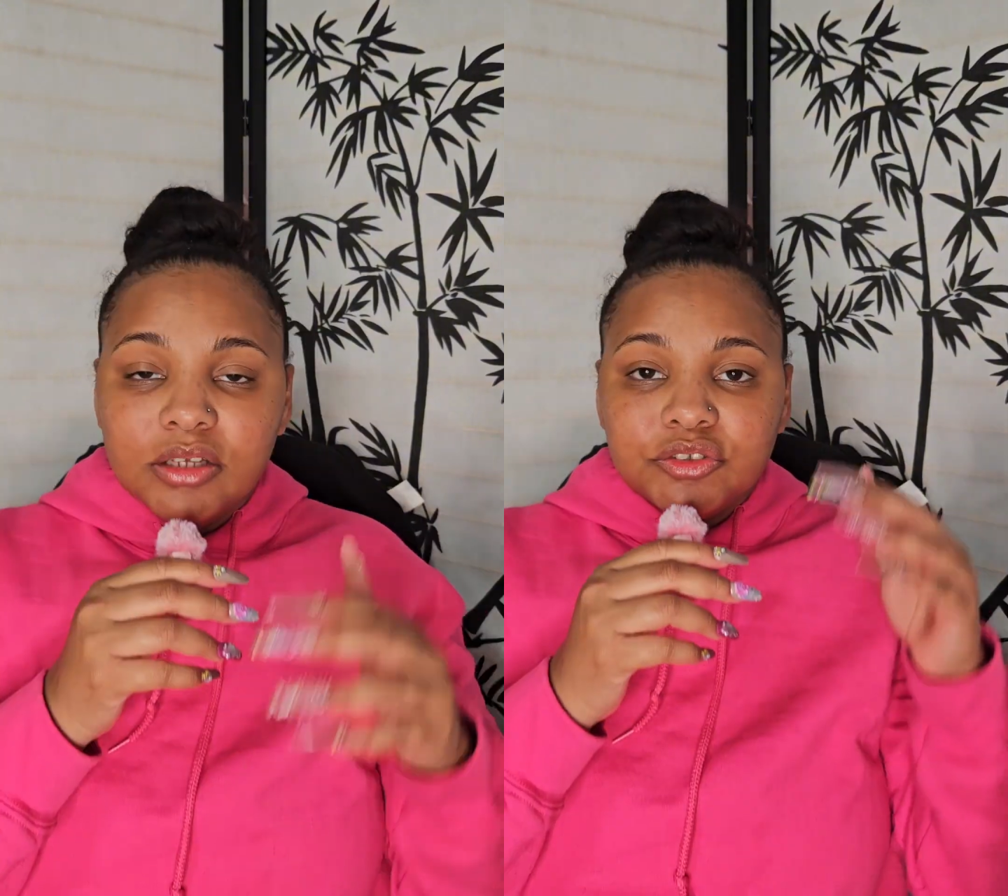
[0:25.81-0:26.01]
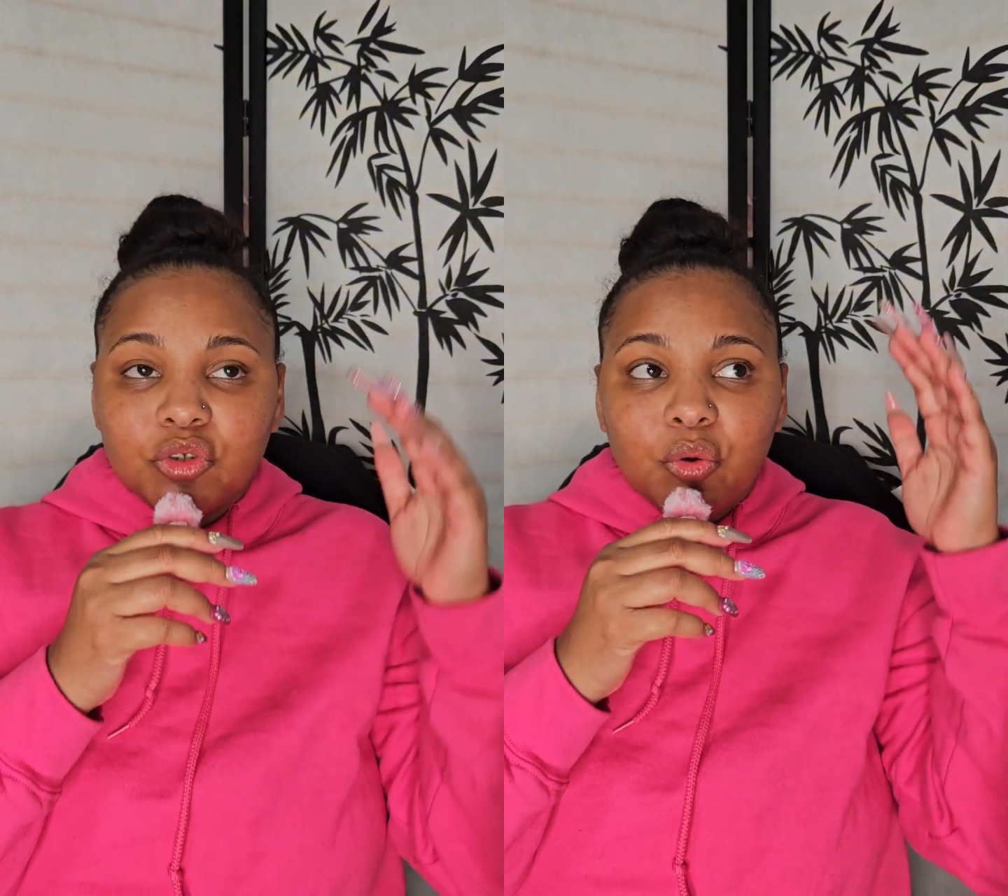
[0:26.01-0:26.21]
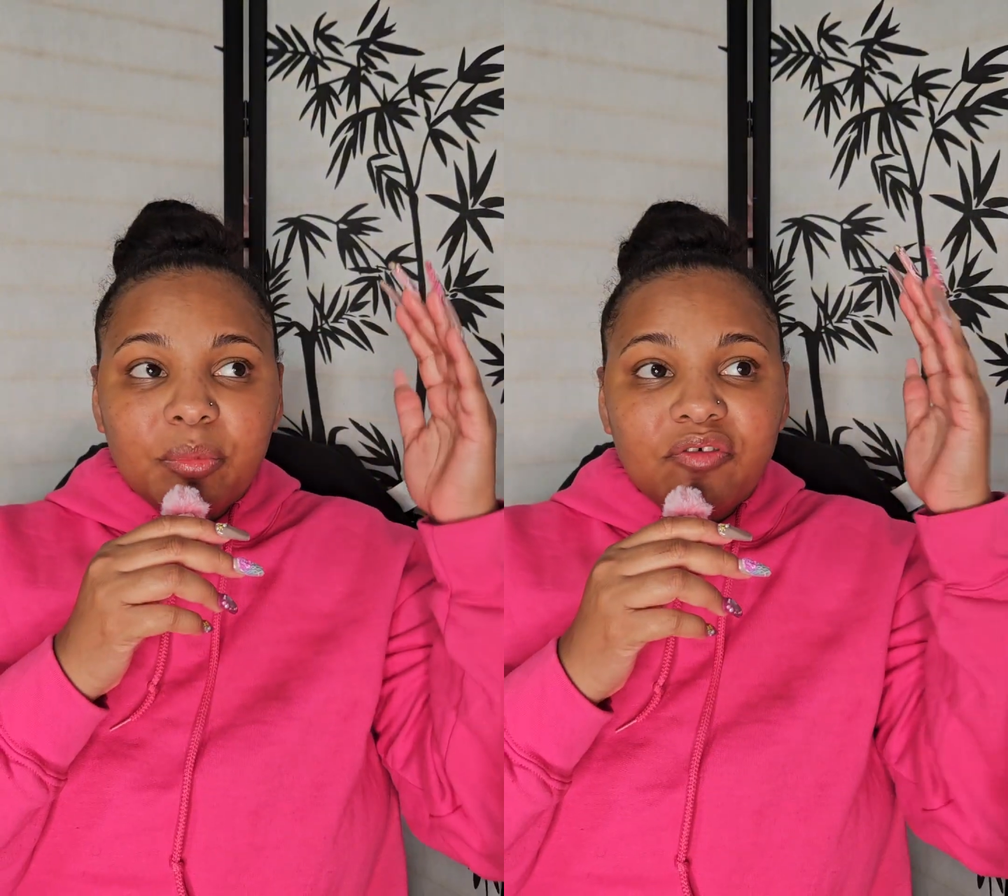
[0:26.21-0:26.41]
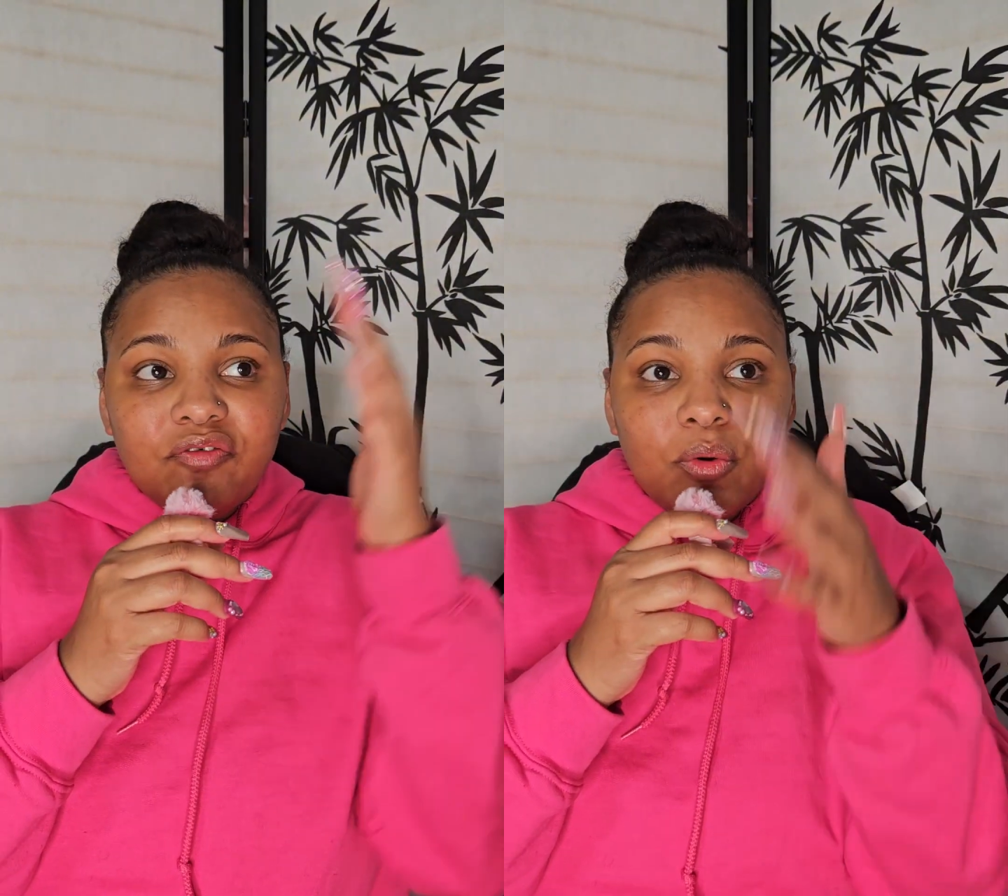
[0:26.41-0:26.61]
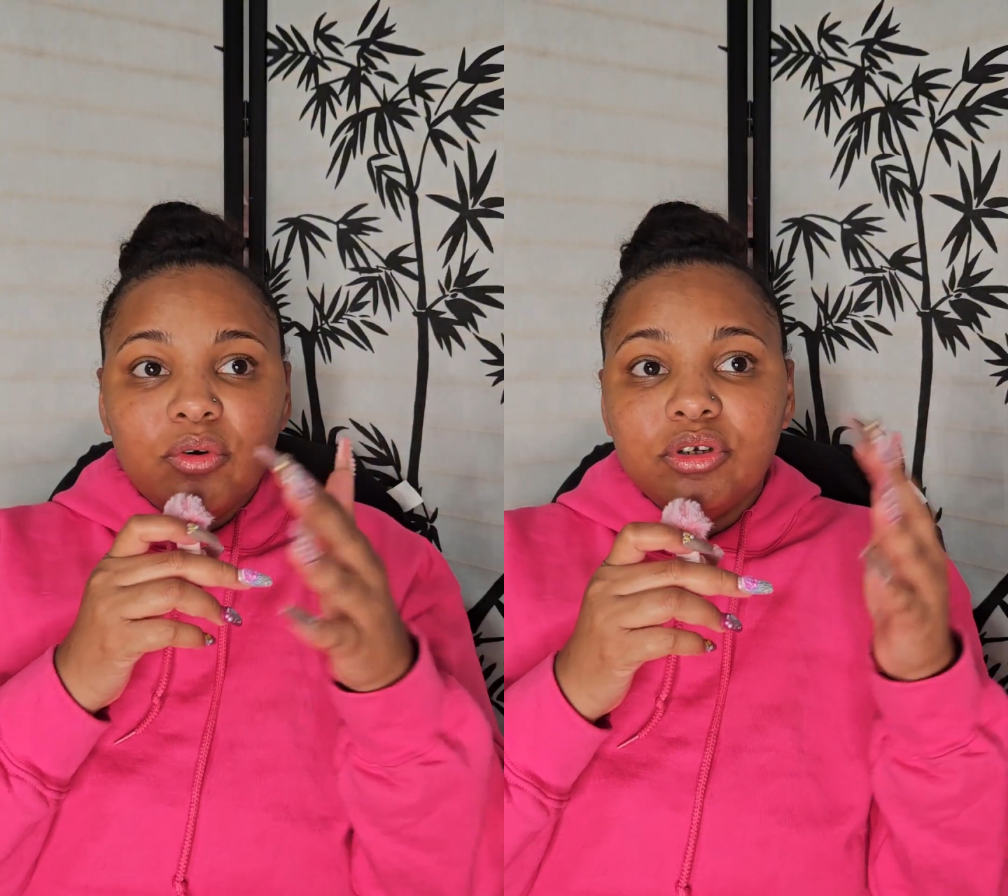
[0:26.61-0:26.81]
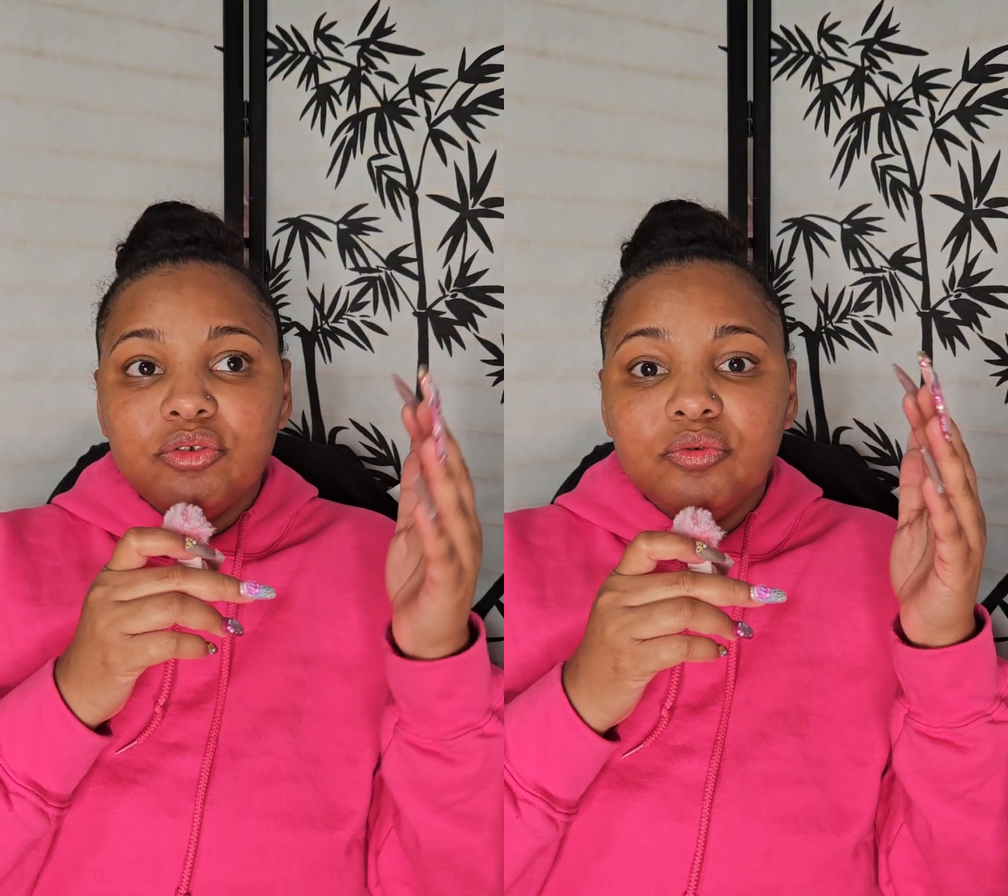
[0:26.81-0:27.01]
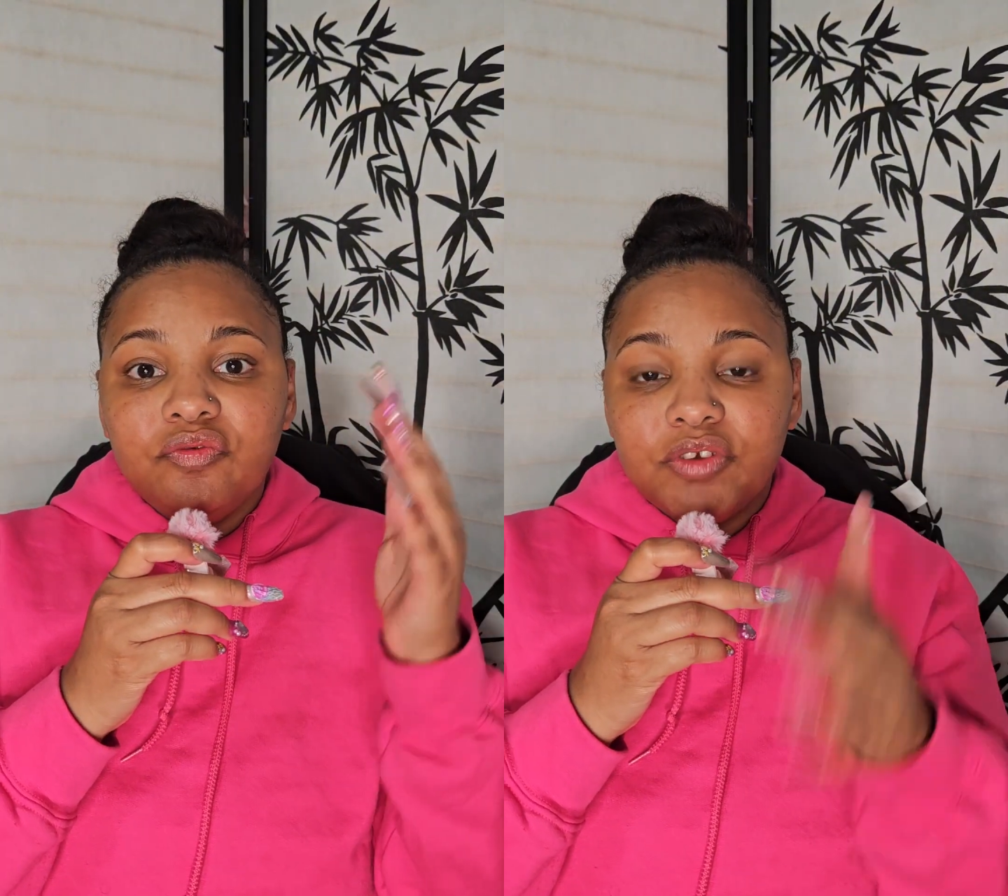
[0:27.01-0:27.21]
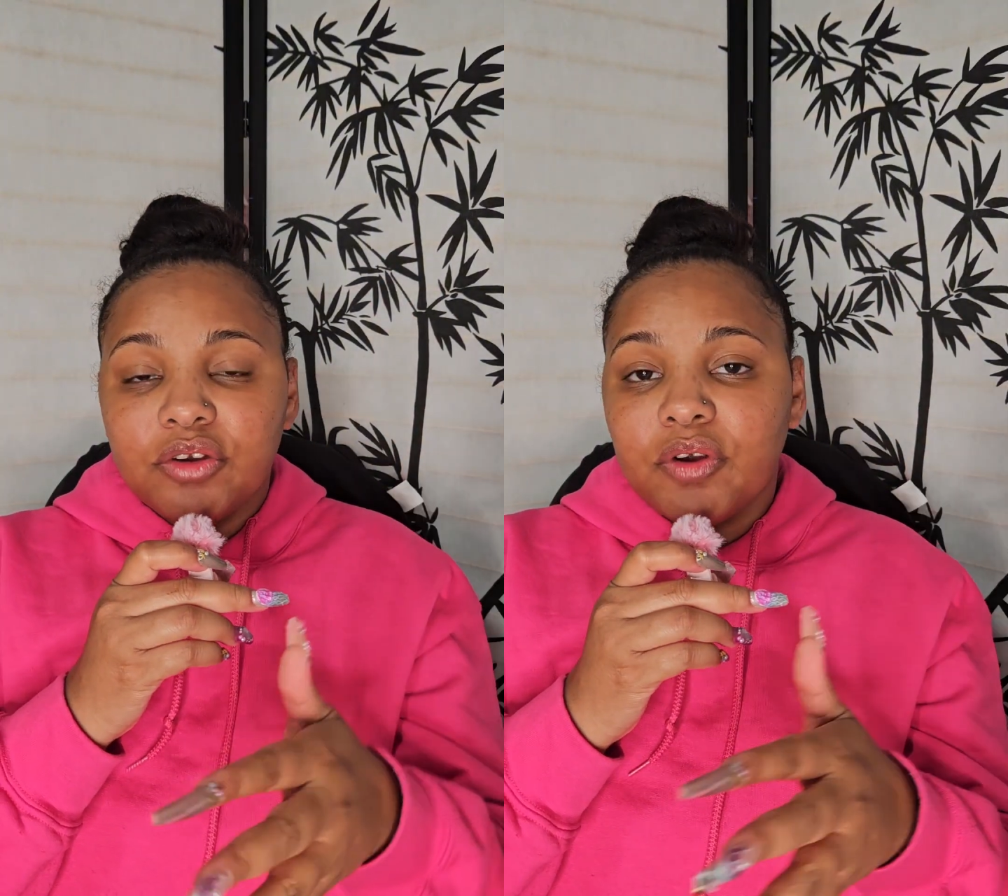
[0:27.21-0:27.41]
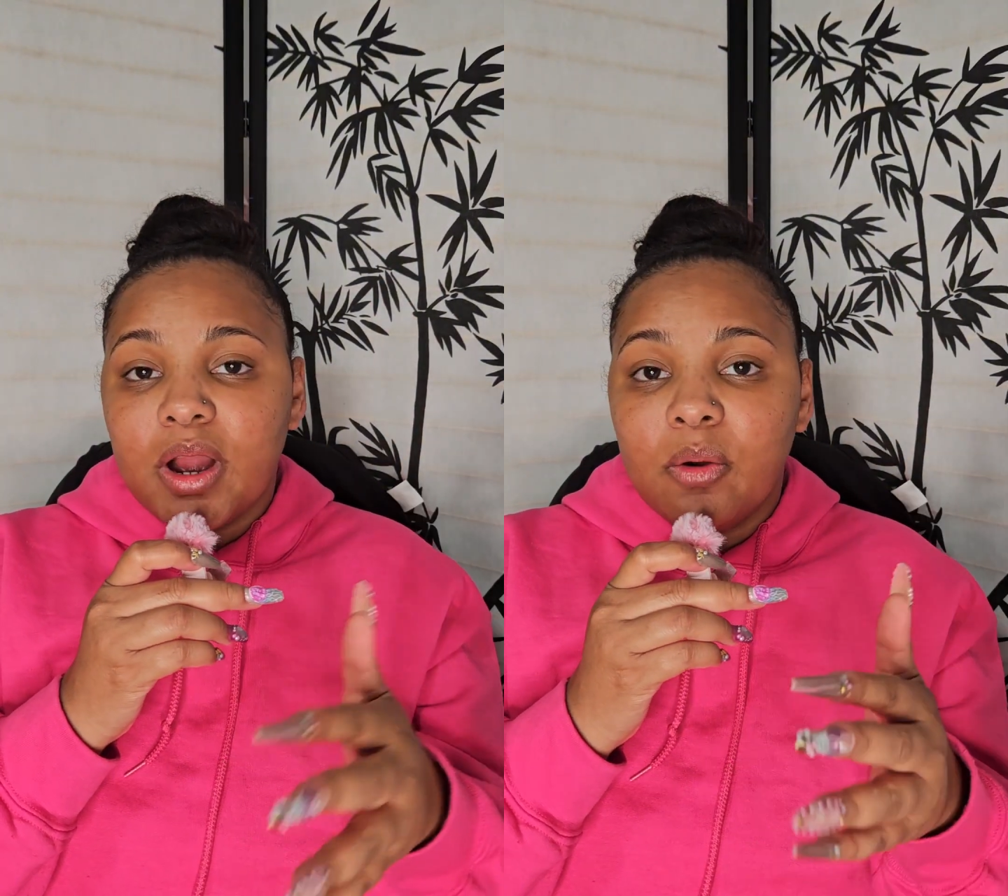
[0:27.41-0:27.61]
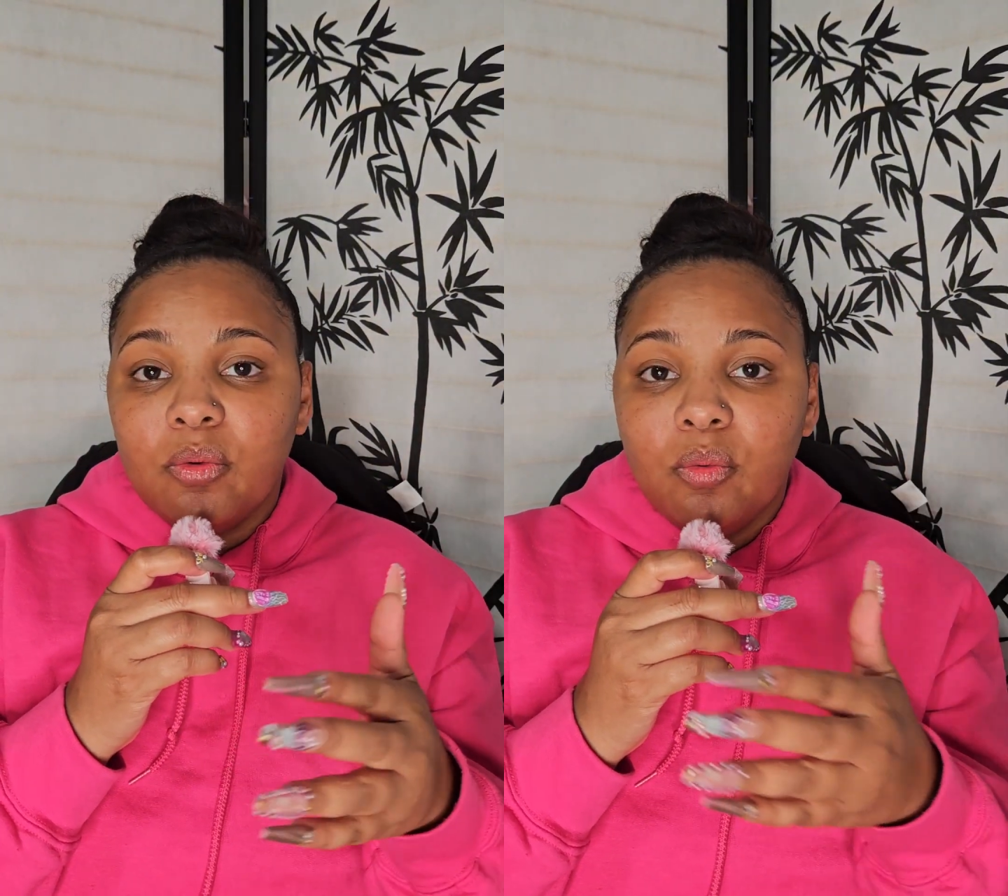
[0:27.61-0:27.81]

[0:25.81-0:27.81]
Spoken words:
So before you figure out